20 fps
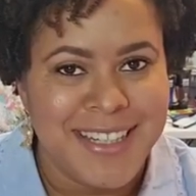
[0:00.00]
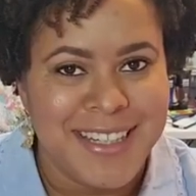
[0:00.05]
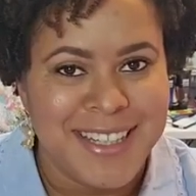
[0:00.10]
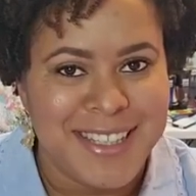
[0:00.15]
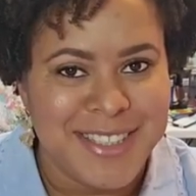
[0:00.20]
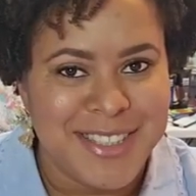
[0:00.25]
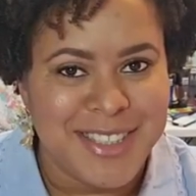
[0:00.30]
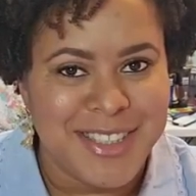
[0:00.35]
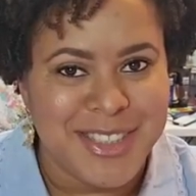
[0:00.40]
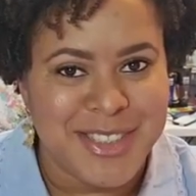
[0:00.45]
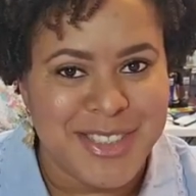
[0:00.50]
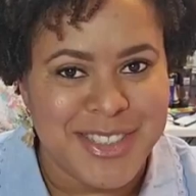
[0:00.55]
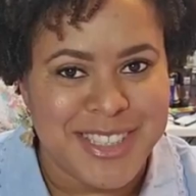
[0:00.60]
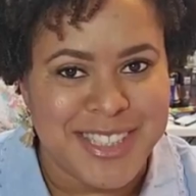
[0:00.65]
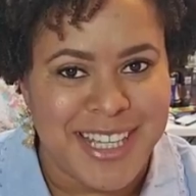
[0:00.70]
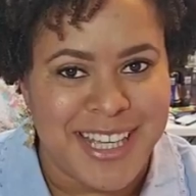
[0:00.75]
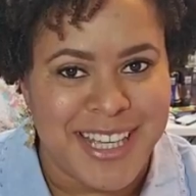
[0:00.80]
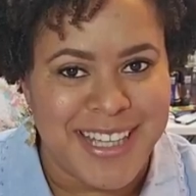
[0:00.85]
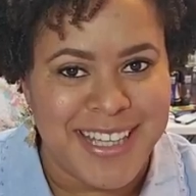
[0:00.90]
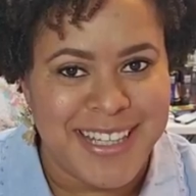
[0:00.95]
it's
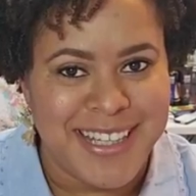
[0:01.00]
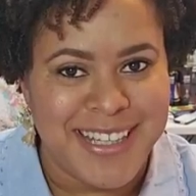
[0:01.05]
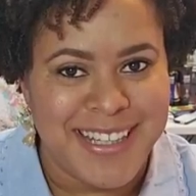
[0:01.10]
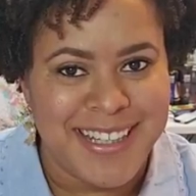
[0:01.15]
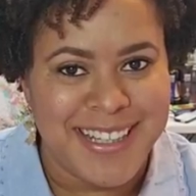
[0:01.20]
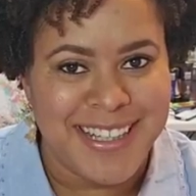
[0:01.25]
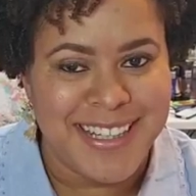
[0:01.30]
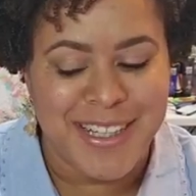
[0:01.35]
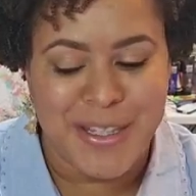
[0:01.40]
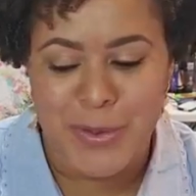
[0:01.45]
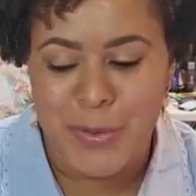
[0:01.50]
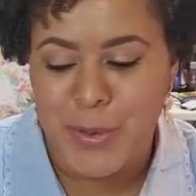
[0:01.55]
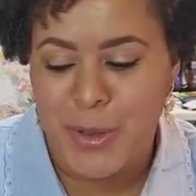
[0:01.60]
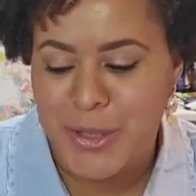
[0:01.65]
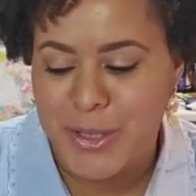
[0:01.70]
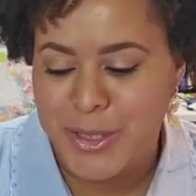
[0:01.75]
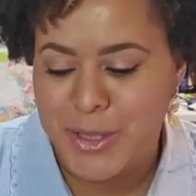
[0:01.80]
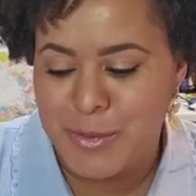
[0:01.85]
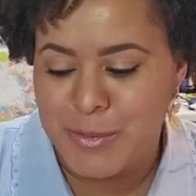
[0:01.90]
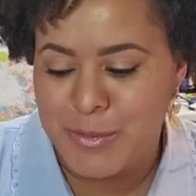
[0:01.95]
Tuesday.
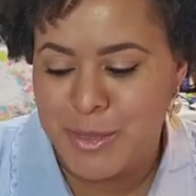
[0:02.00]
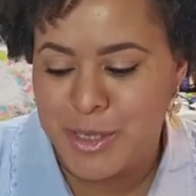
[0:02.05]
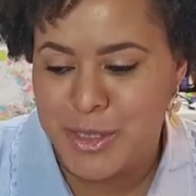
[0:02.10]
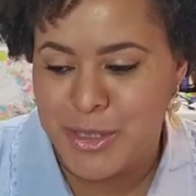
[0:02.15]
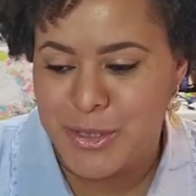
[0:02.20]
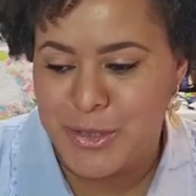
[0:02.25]
Welcome